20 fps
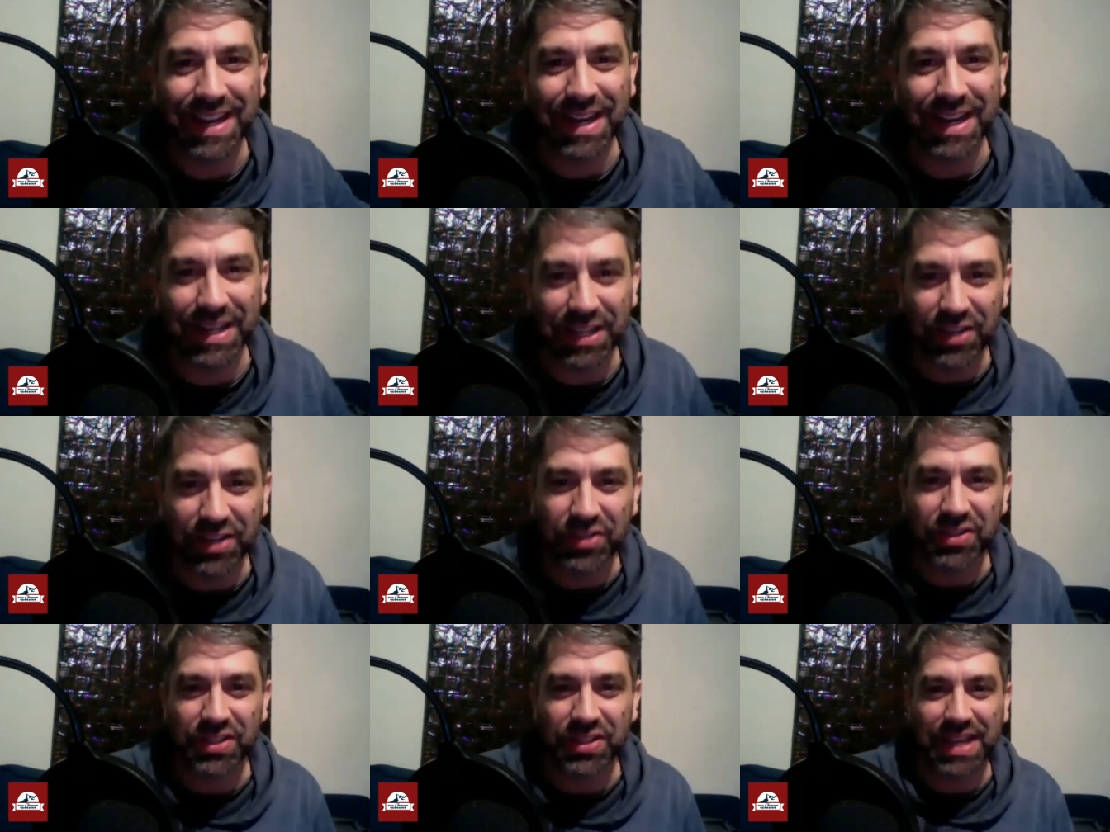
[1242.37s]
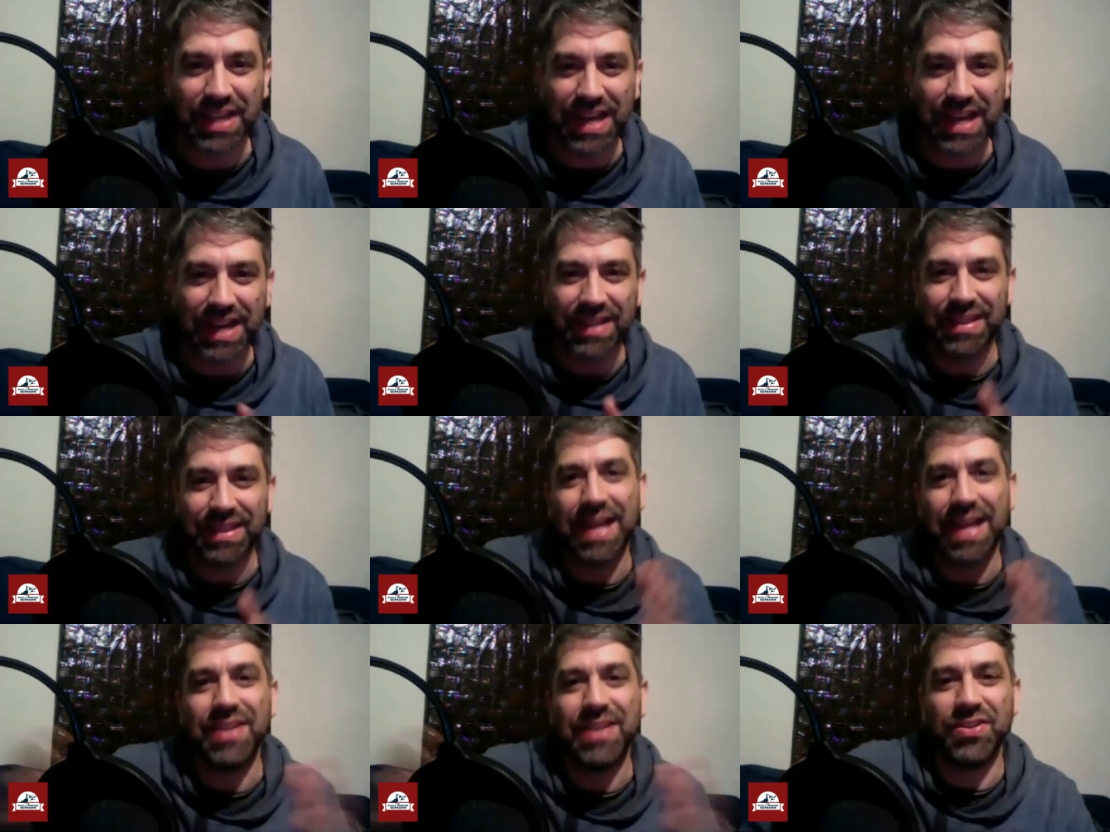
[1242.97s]
and you just had
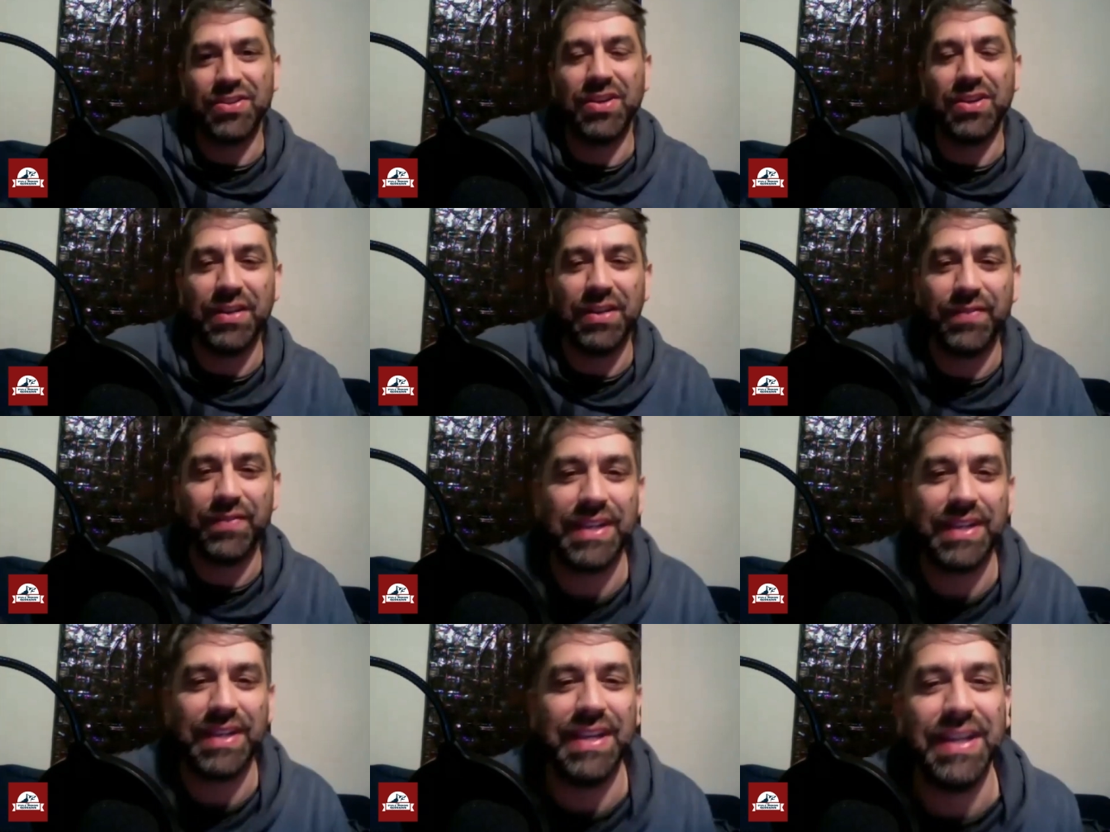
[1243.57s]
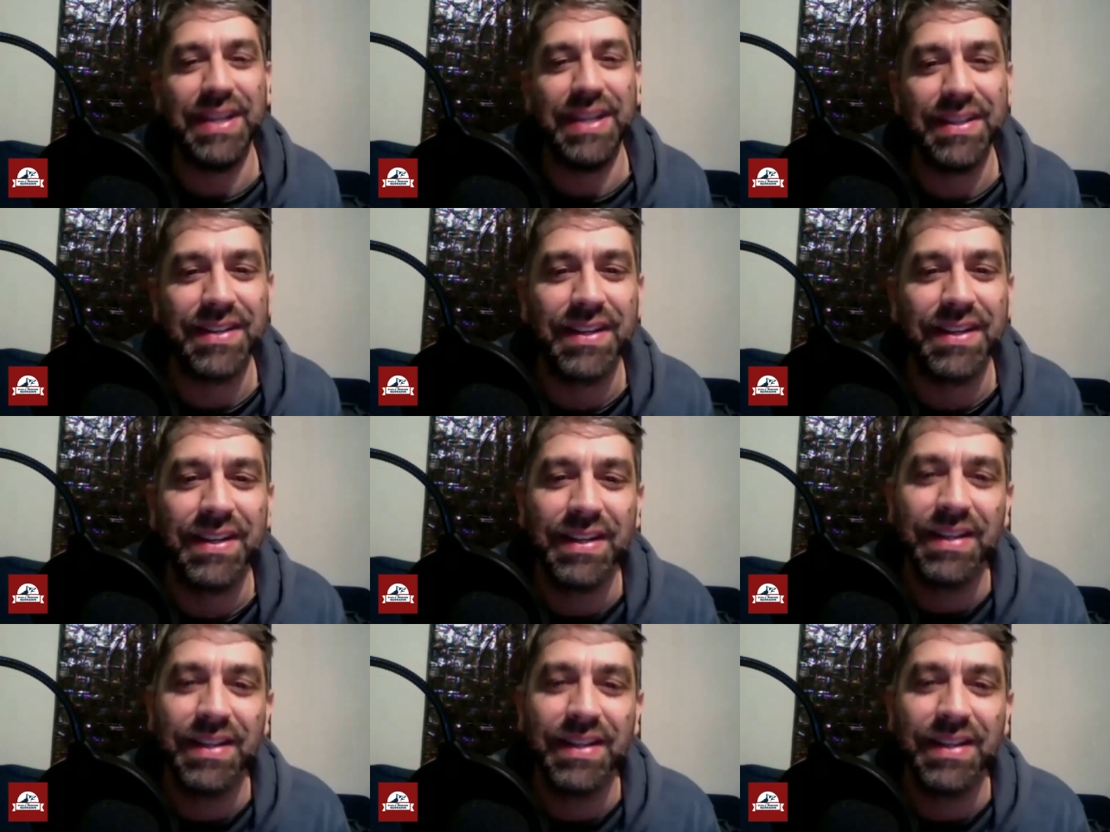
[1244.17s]
that journey of a kid